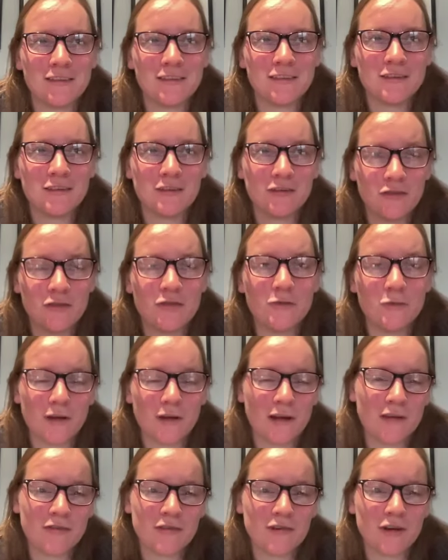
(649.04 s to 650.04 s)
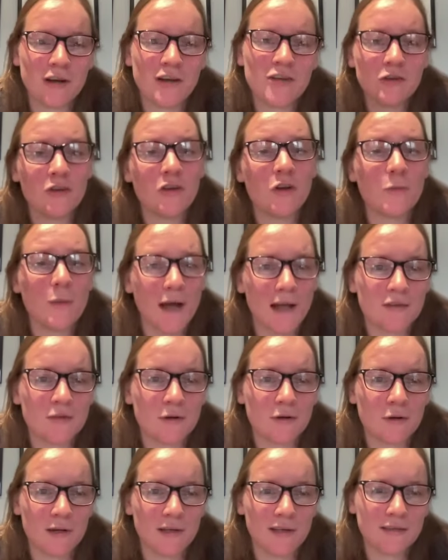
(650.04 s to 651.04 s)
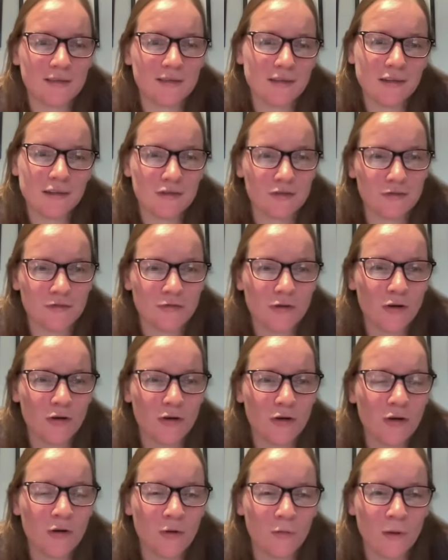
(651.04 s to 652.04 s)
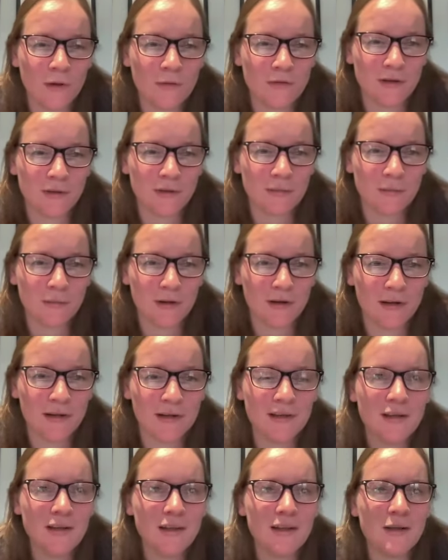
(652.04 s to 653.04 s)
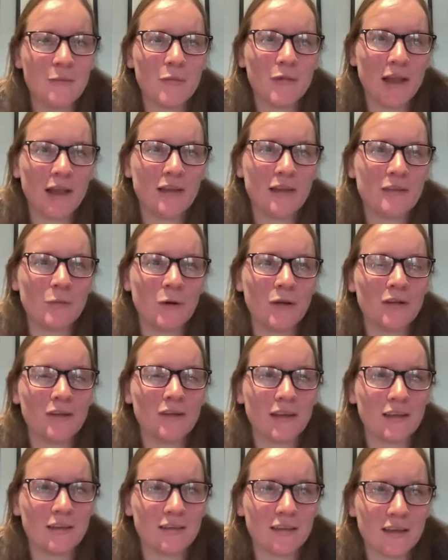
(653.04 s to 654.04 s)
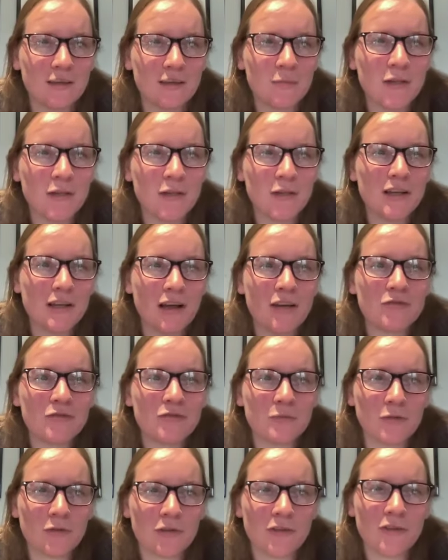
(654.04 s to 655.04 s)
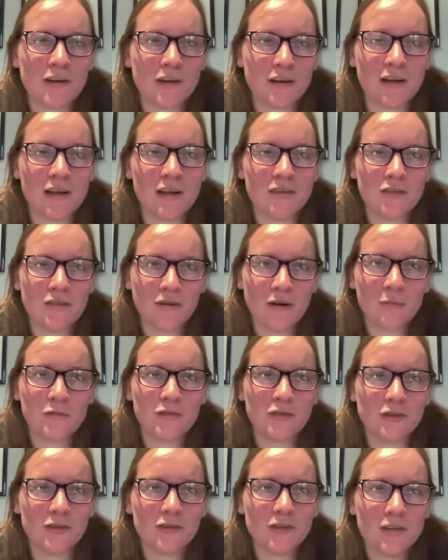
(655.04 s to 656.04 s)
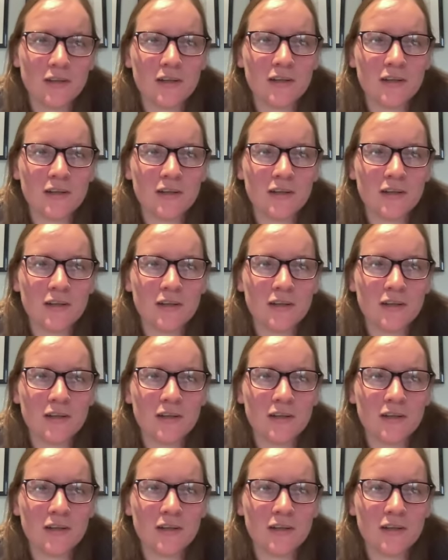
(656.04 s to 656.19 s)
do whatever you and you can go back to it quite easily because you've not got all wound up about it. But that's one thing is like being comfortable that they're going to interrupt you